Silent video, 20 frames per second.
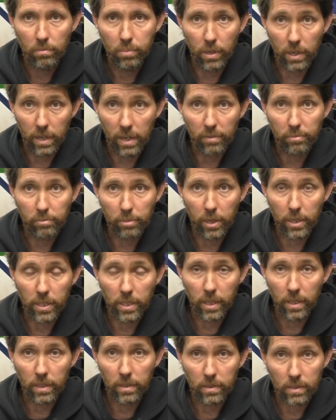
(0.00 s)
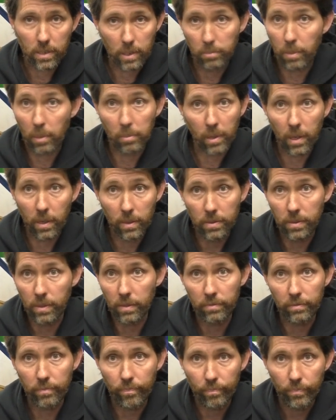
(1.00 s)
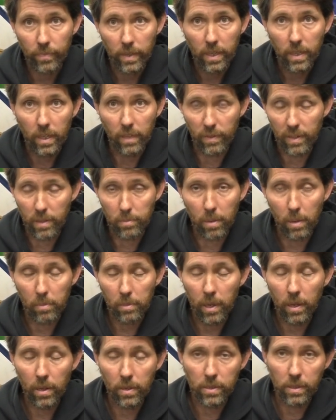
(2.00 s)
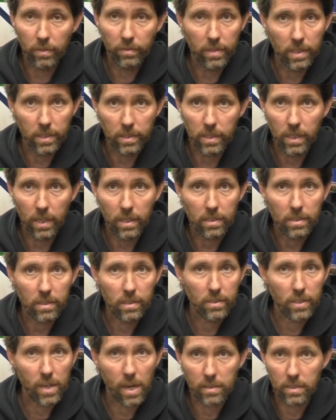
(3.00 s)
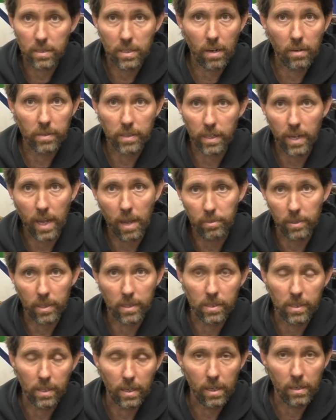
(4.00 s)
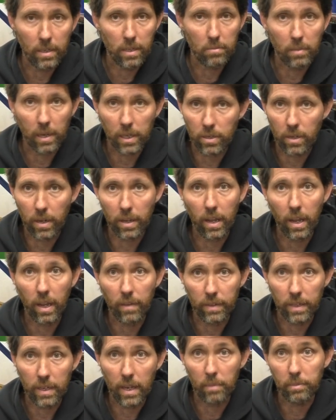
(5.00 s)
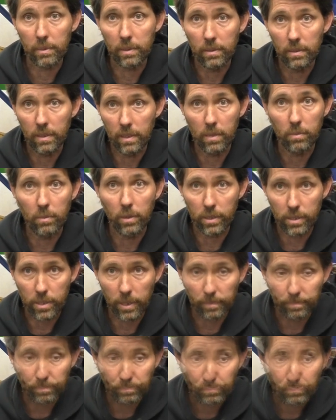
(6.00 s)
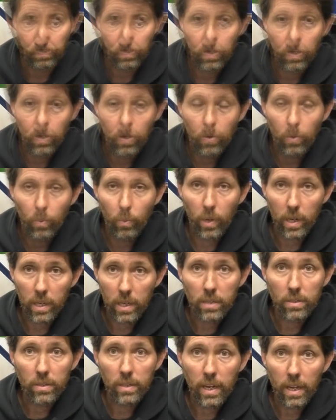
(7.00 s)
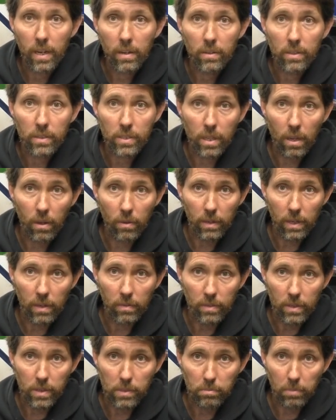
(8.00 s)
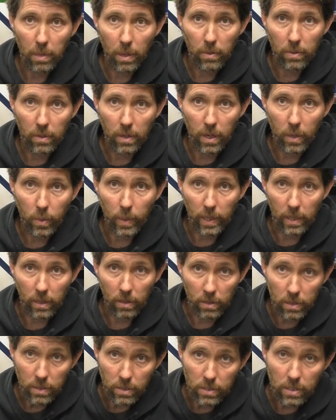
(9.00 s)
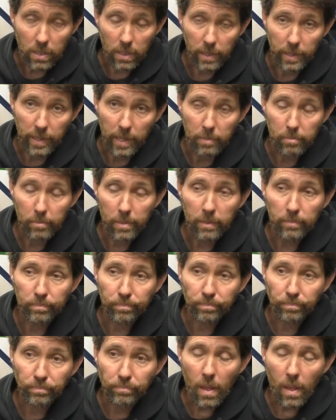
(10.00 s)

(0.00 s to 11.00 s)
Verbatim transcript: put enough pressure to pop a hose off. If you can pop a hose off in this test, chances are it's going to happen at sea, and you'd much rather have it happen in the workshop. What I'm going to do now is go and give this boat a quick gurney, just clean it up a bit.